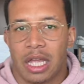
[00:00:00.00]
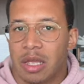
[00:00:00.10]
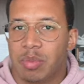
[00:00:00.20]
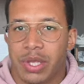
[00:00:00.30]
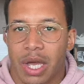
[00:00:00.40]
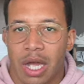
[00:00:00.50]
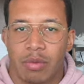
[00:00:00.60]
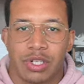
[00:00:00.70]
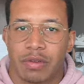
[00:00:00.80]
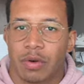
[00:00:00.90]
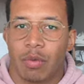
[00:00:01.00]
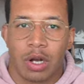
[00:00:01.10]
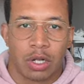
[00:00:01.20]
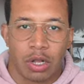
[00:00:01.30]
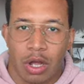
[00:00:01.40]
API, whichever
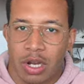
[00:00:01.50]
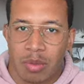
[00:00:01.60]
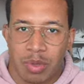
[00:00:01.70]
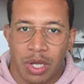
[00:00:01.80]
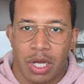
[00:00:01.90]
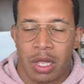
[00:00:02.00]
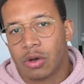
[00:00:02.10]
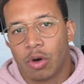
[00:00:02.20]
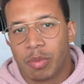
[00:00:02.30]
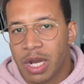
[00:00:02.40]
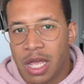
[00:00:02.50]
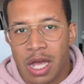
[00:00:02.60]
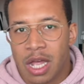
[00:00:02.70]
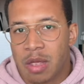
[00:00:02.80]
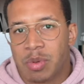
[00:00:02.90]
one, Claude API,
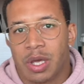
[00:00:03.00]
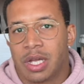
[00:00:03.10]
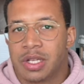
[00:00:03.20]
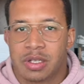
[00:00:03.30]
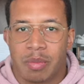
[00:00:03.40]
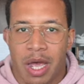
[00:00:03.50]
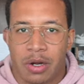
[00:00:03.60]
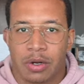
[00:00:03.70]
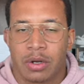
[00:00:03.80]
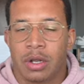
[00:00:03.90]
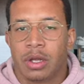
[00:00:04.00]
OpenAI API, doesn't matter.